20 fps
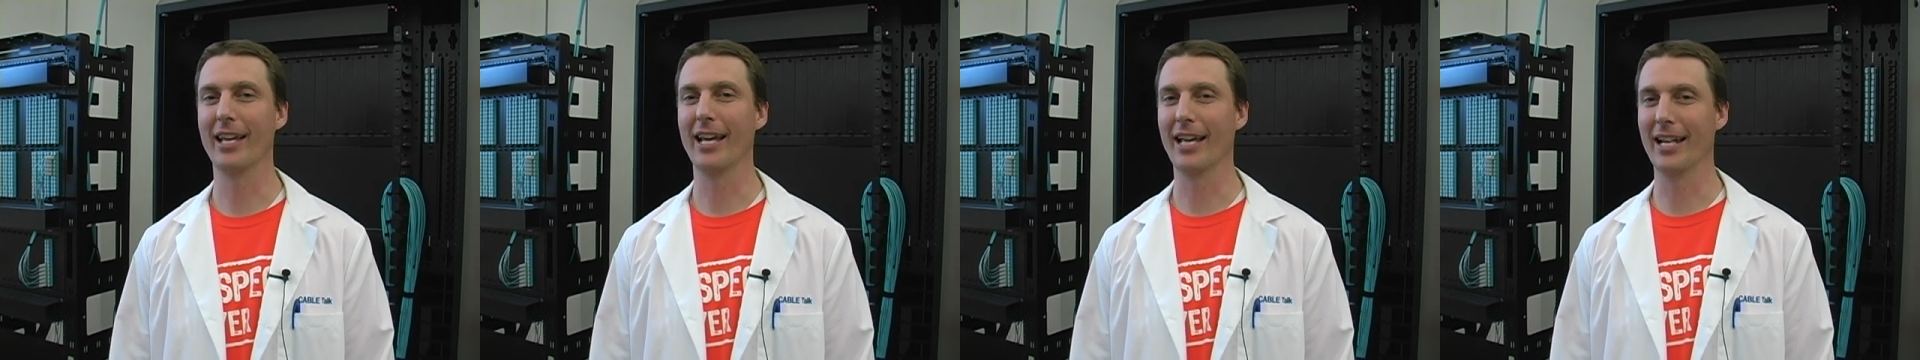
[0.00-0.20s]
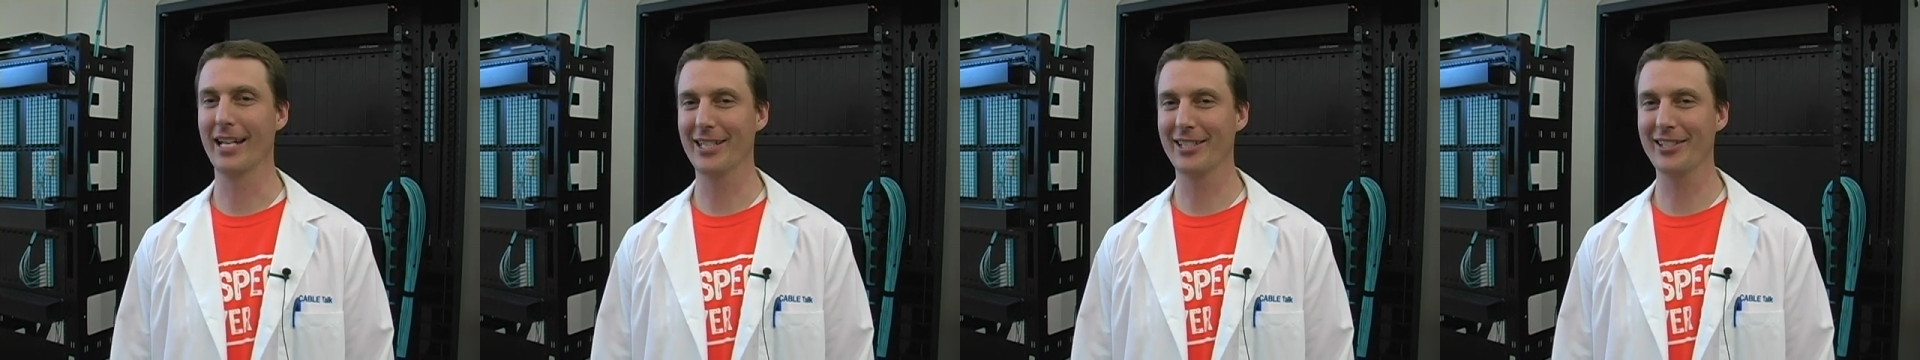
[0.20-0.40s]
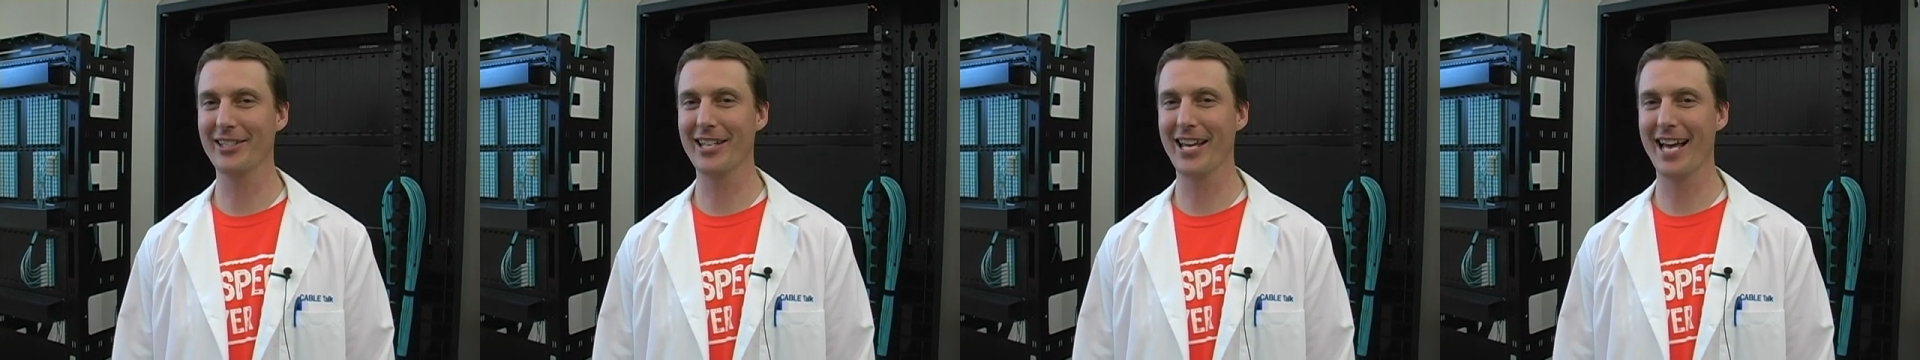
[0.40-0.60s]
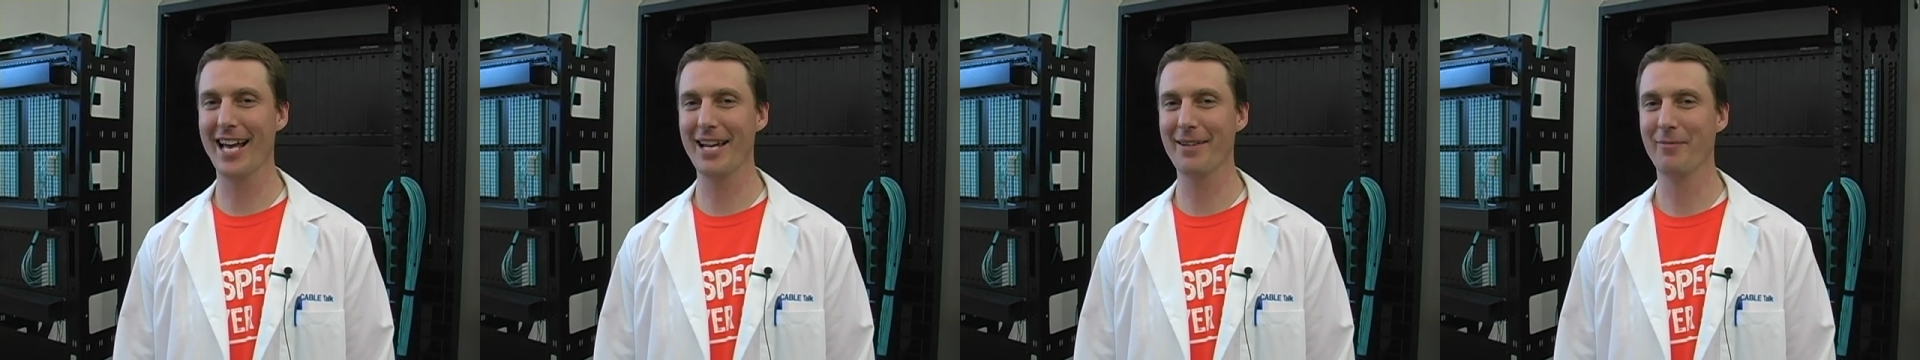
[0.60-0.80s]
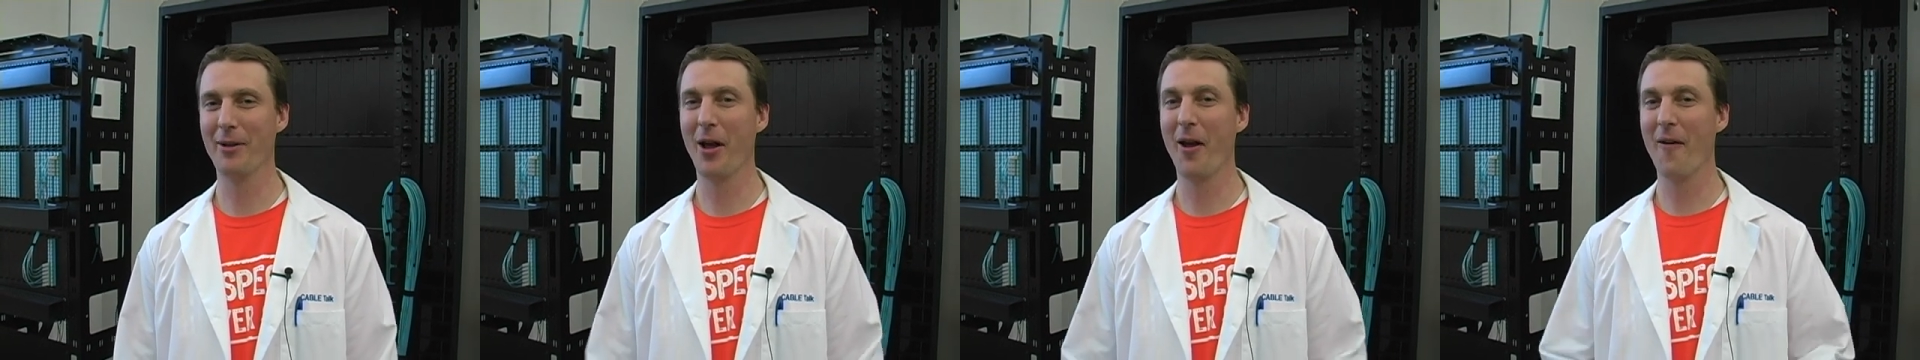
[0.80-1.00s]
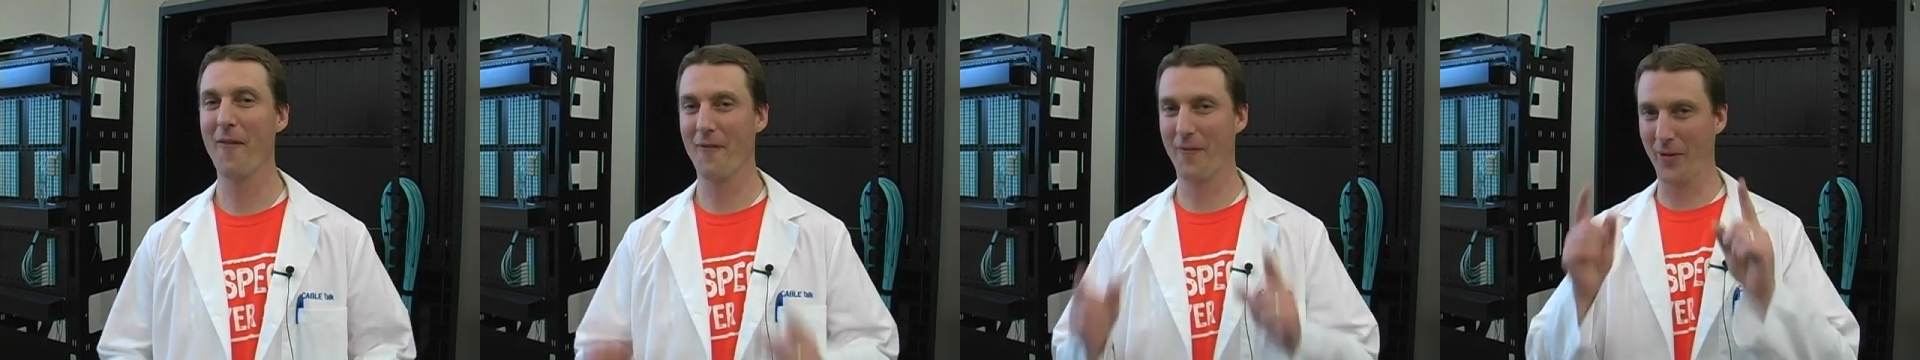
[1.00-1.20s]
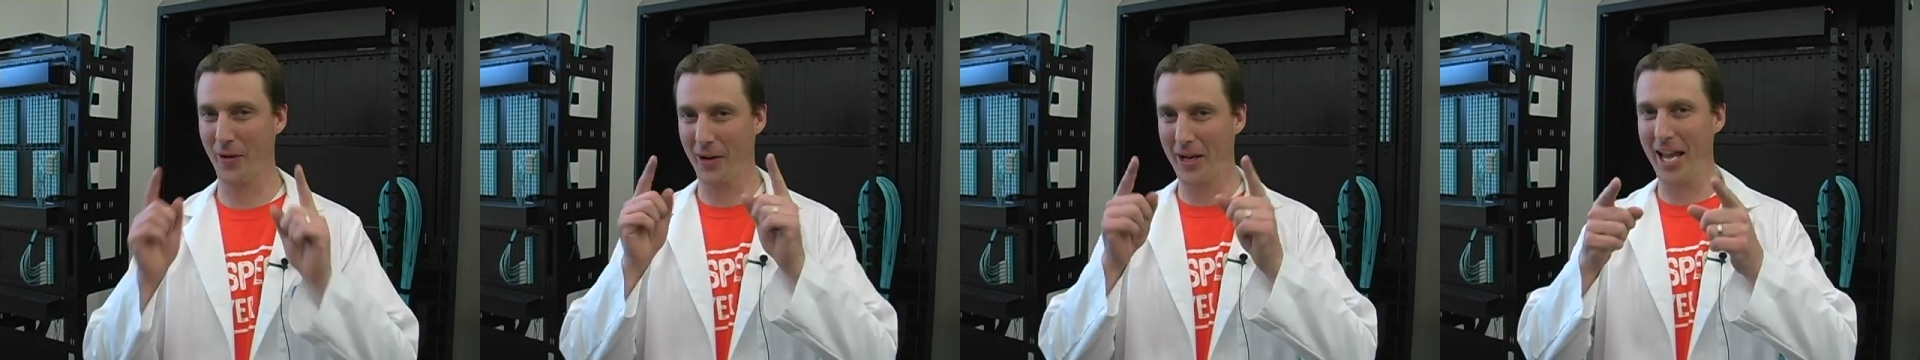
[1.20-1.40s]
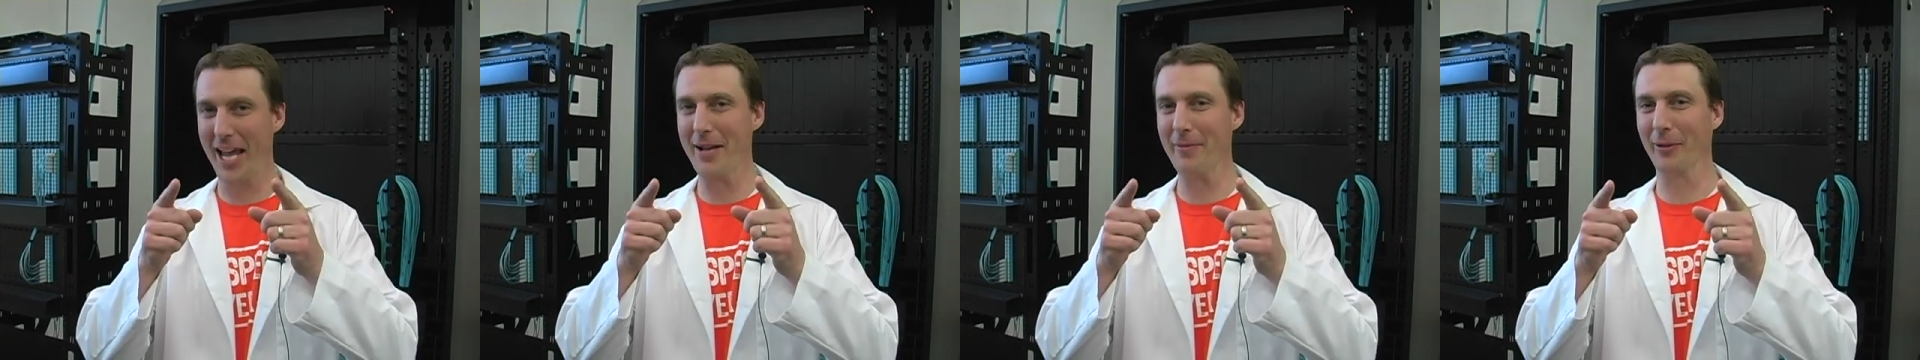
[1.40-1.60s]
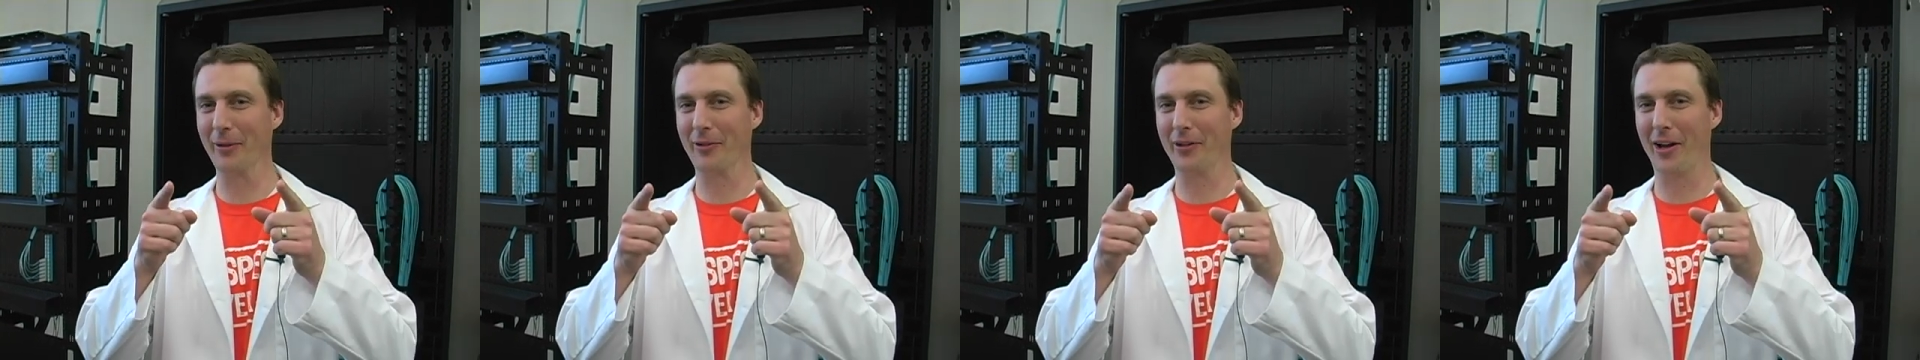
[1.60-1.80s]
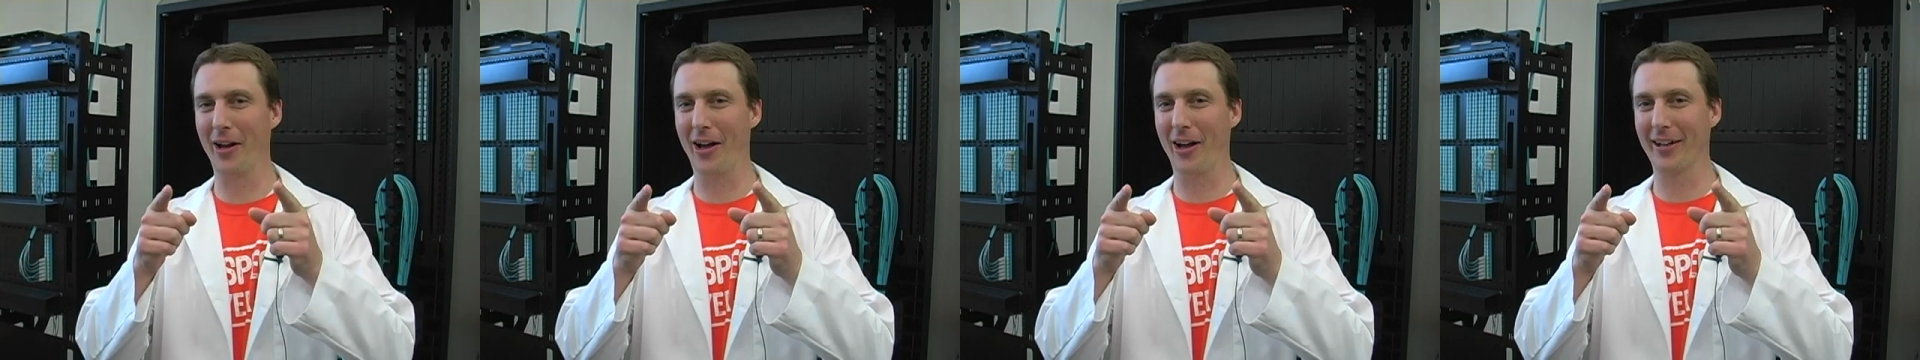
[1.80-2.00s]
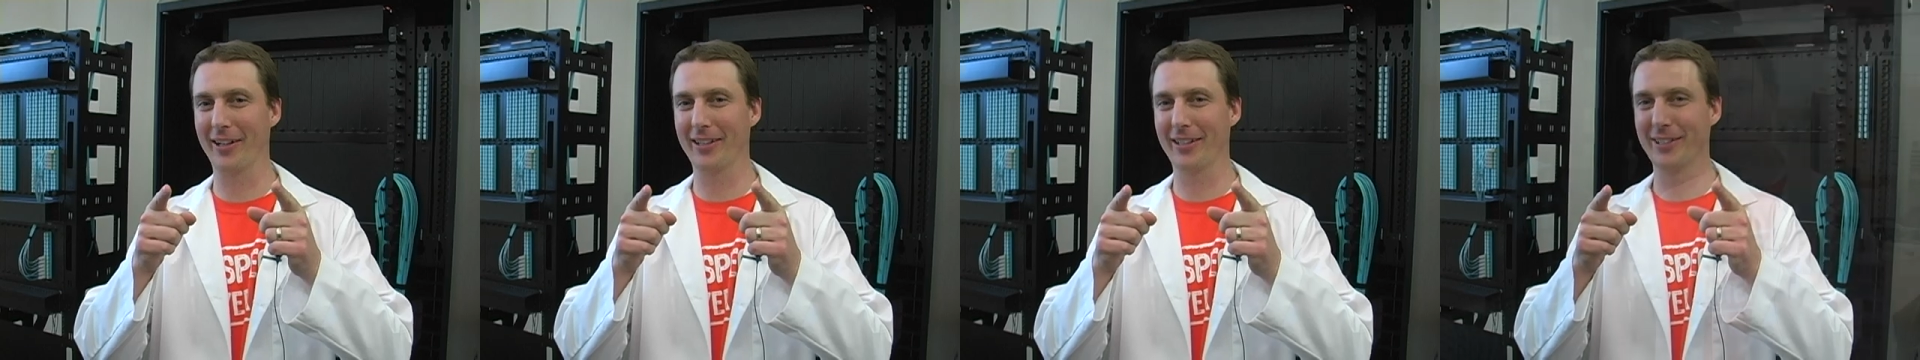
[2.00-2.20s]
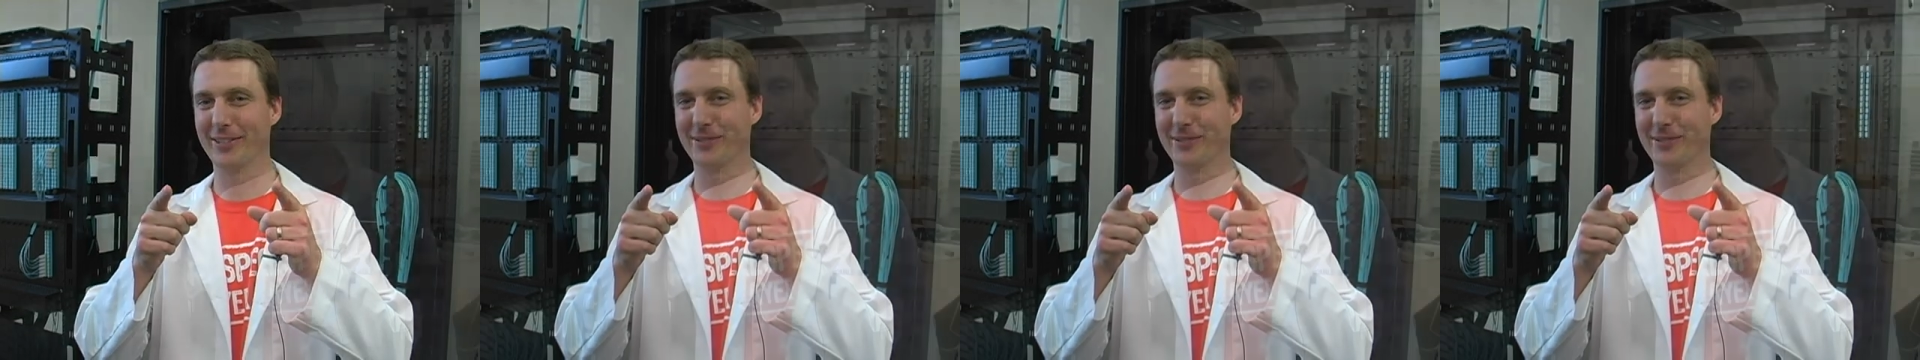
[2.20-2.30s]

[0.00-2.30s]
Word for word: and it's time for Cable Talk.